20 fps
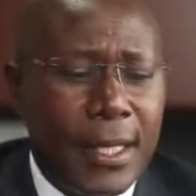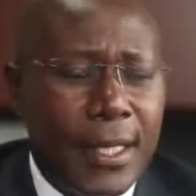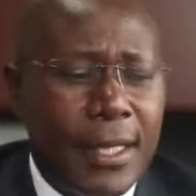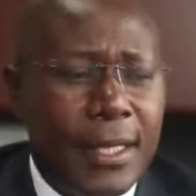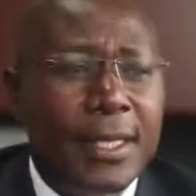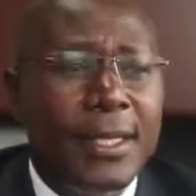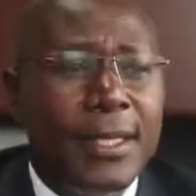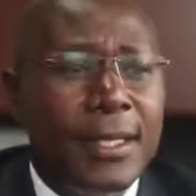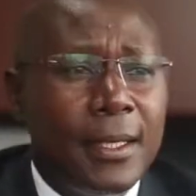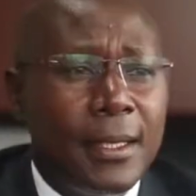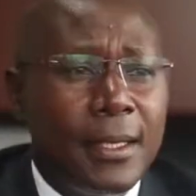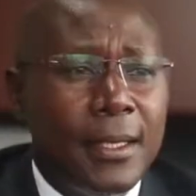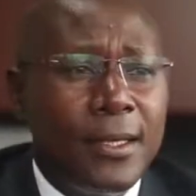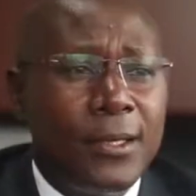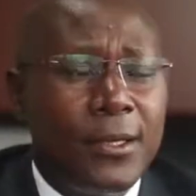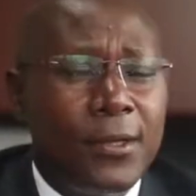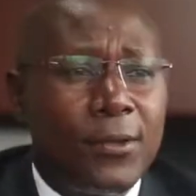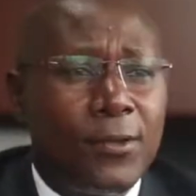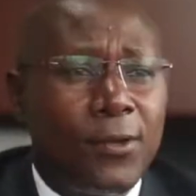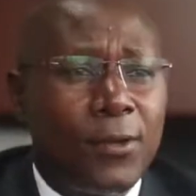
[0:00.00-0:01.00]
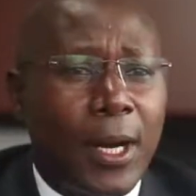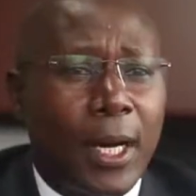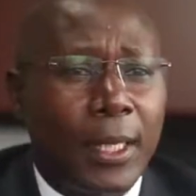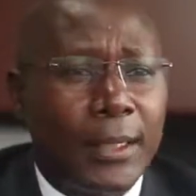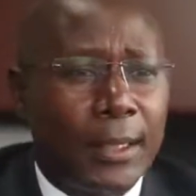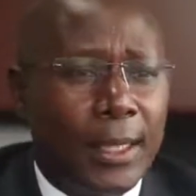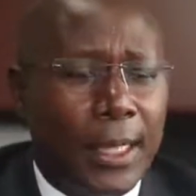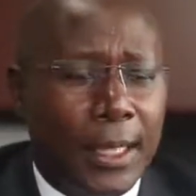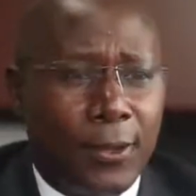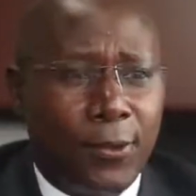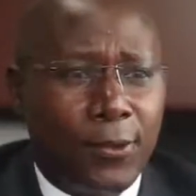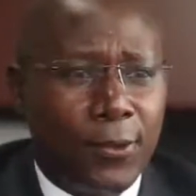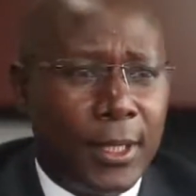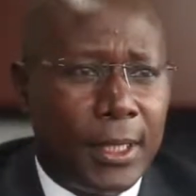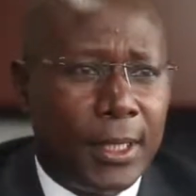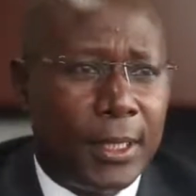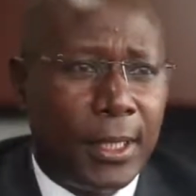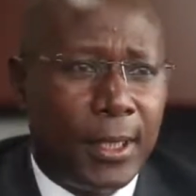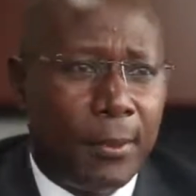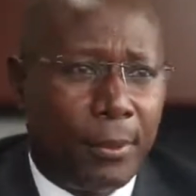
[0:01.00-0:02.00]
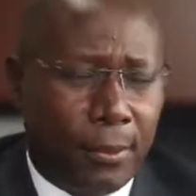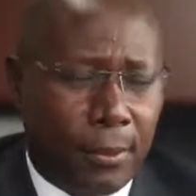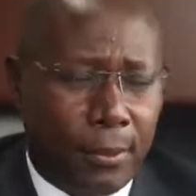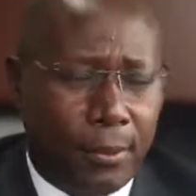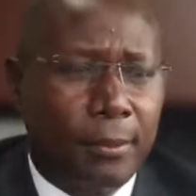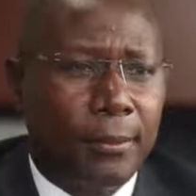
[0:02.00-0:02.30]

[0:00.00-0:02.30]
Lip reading: is to cut that red tape.